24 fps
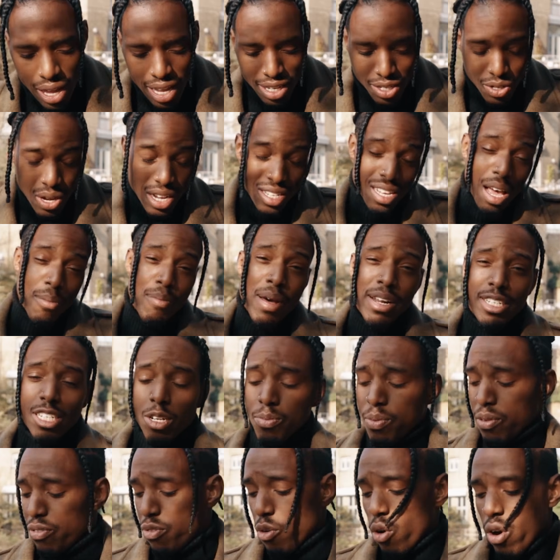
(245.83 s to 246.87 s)
Okay, so as I
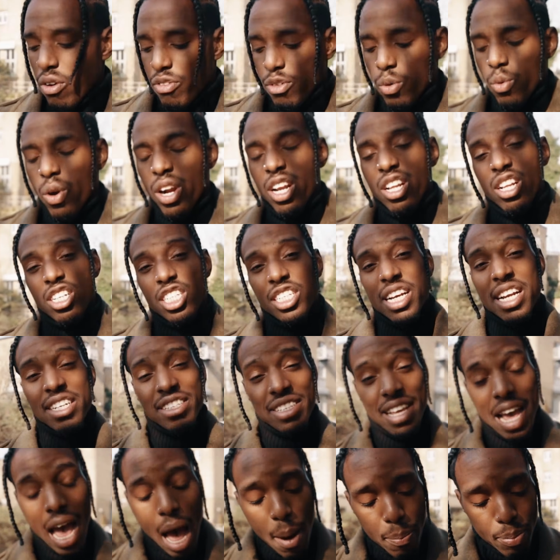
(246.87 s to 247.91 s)
mentioned before, if you wanted to
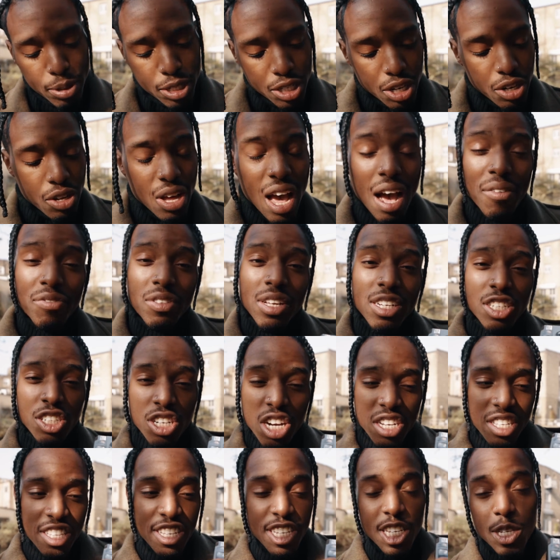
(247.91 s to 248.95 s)
change the aperture, you have to
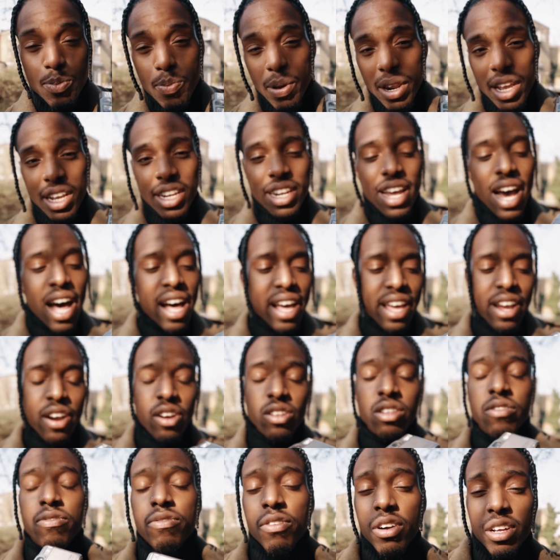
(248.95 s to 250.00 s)
adjust the spinny dial here
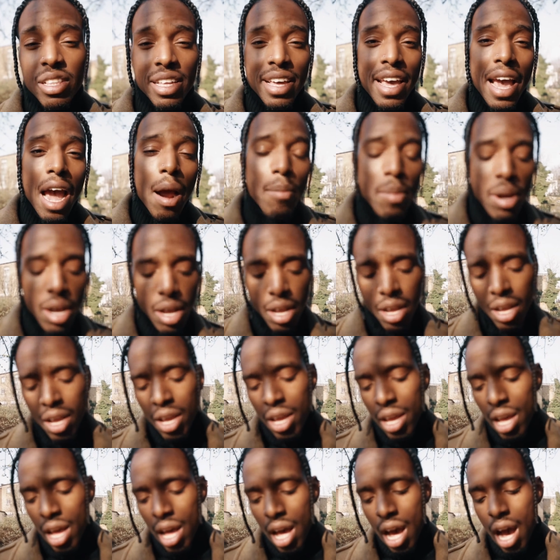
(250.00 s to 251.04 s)
on the front of the camera.
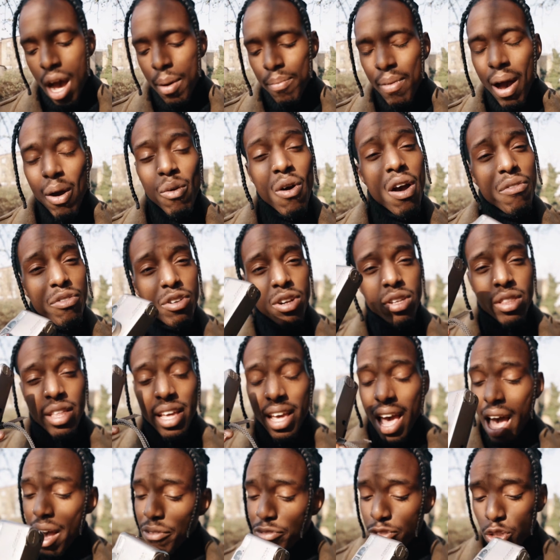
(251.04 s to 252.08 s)
However,
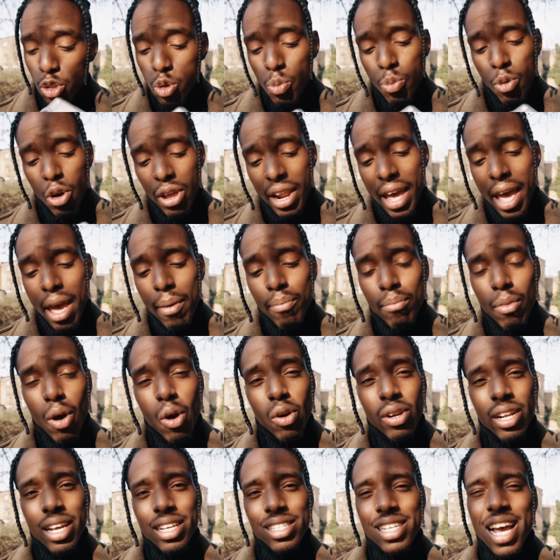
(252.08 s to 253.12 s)
the f2.8
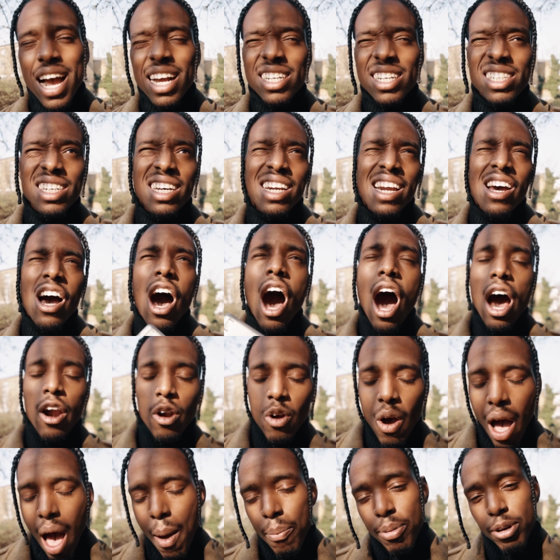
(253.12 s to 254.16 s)
mode is actually an
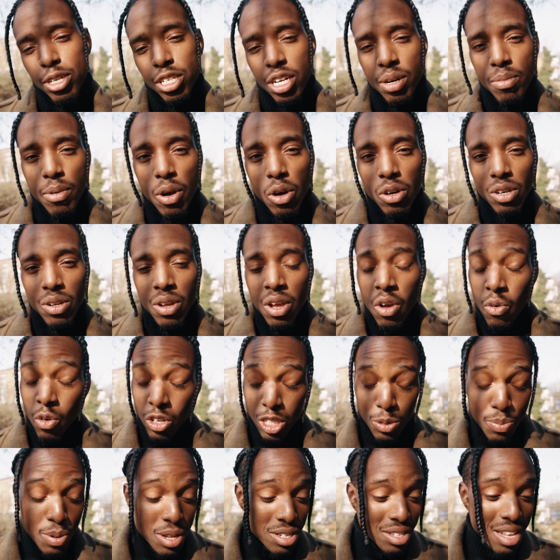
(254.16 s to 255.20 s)
auto aperture mode,
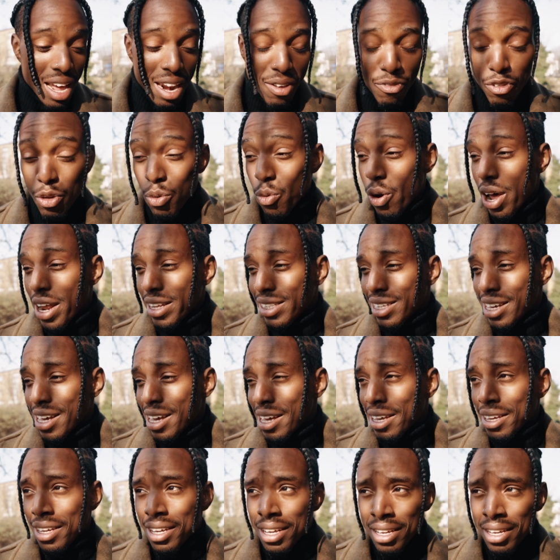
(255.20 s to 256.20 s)
which means that if you wanted to,